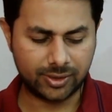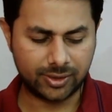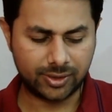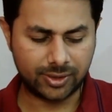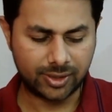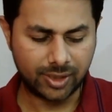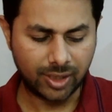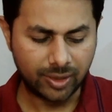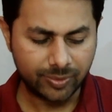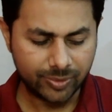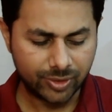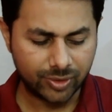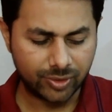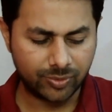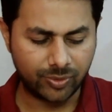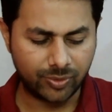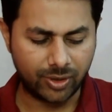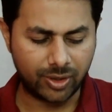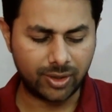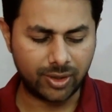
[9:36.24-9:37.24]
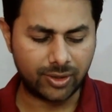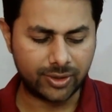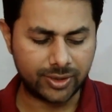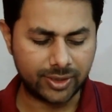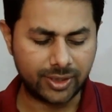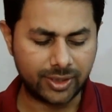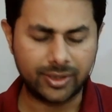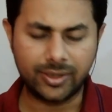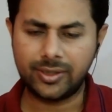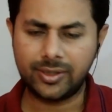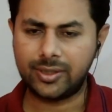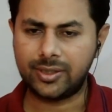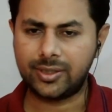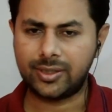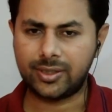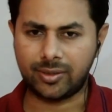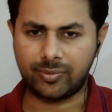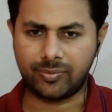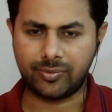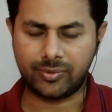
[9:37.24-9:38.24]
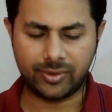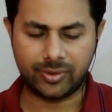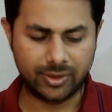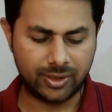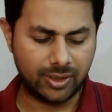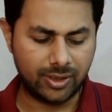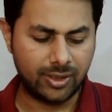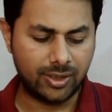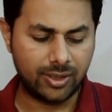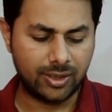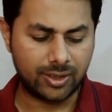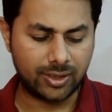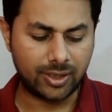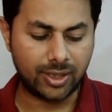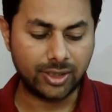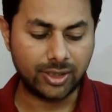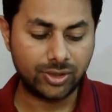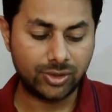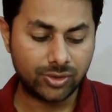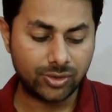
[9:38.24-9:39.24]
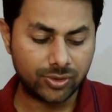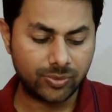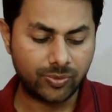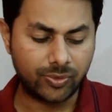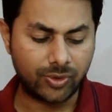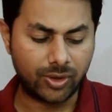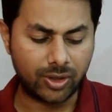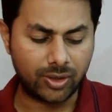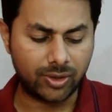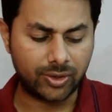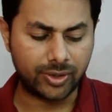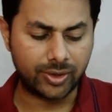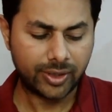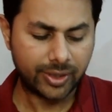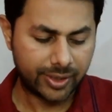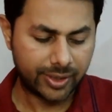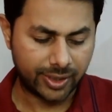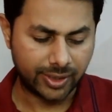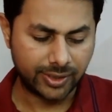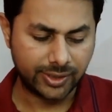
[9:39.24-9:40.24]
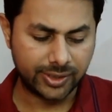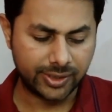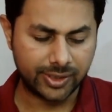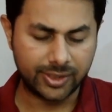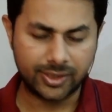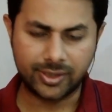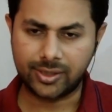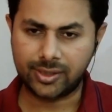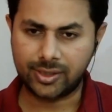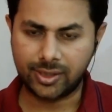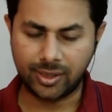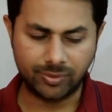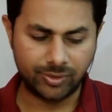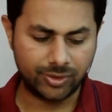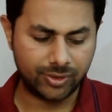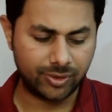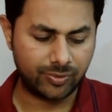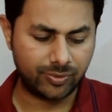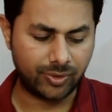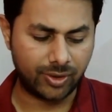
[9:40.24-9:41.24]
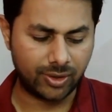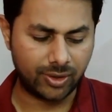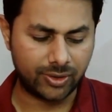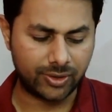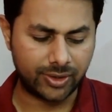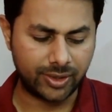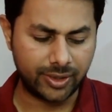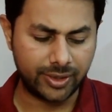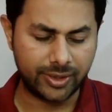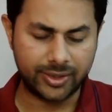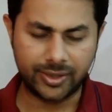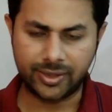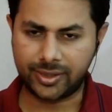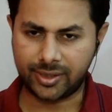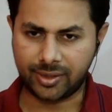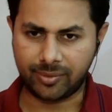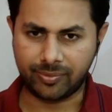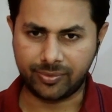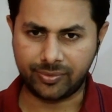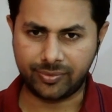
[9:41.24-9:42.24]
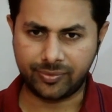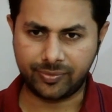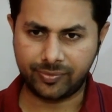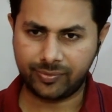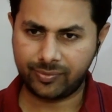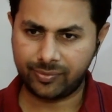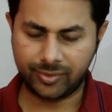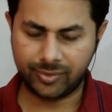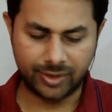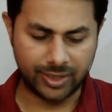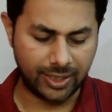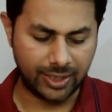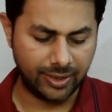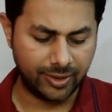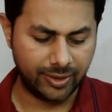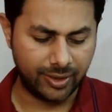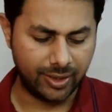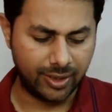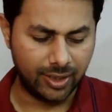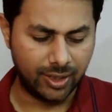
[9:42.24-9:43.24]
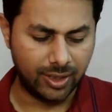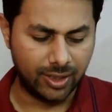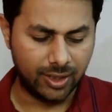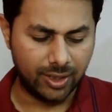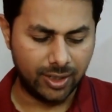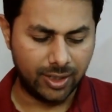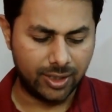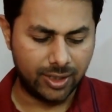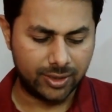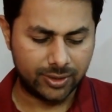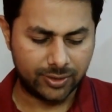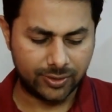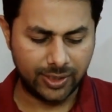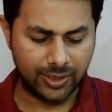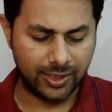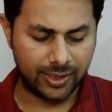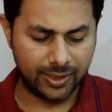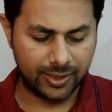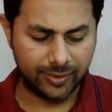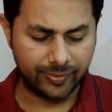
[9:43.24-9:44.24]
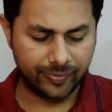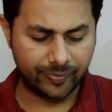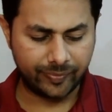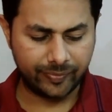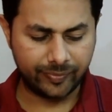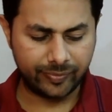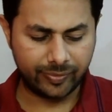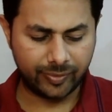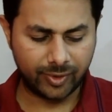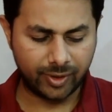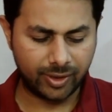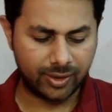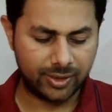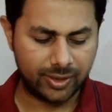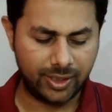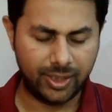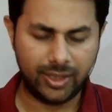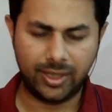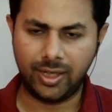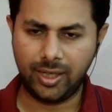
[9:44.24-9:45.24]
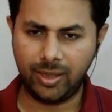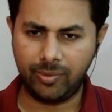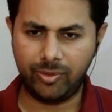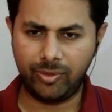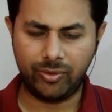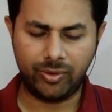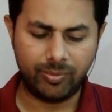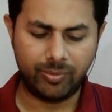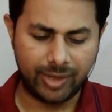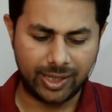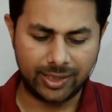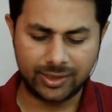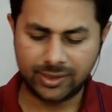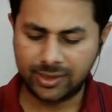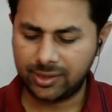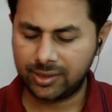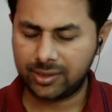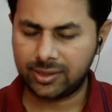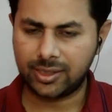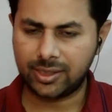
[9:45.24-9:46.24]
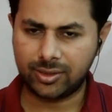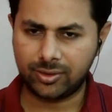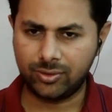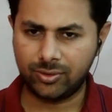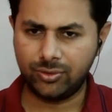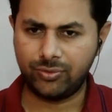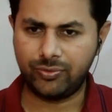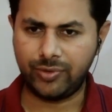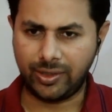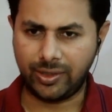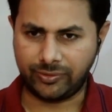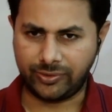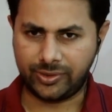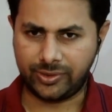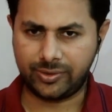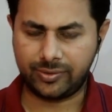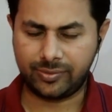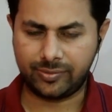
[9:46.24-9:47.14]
trough should fall on the trough, crust should fall on a crust, trough should fall on a trough, right? So then see, if you imagine the two waves